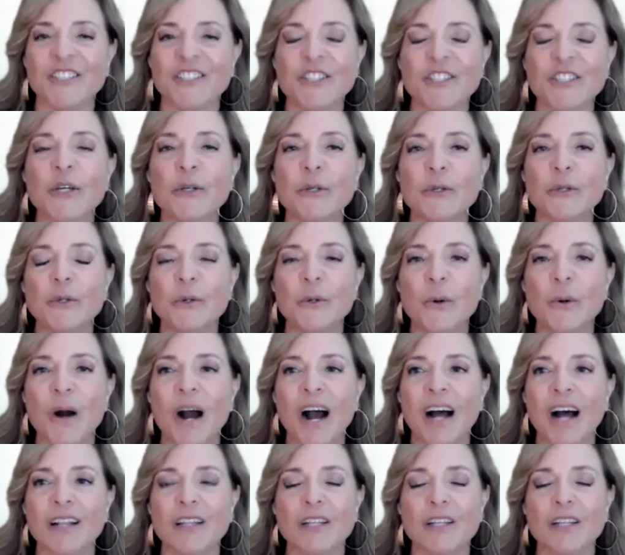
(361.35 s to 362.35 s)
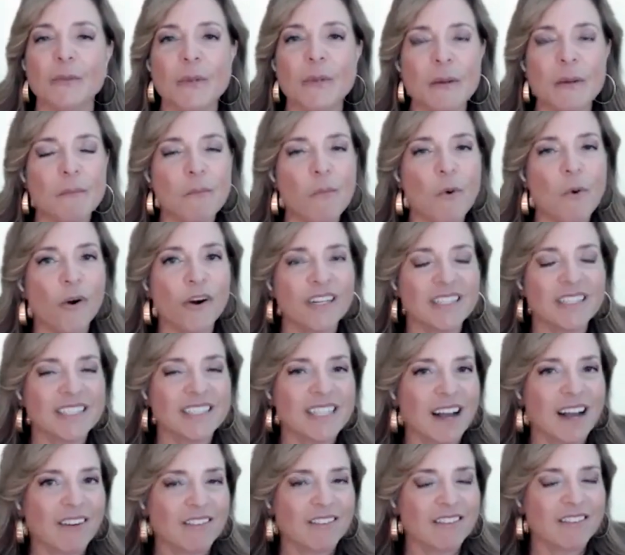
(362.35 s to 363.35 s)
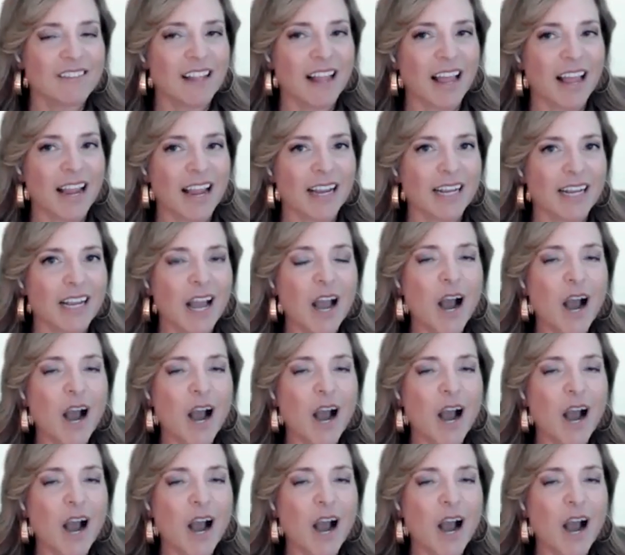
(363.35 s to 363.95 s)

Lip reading: to a little bit more, it sounds like,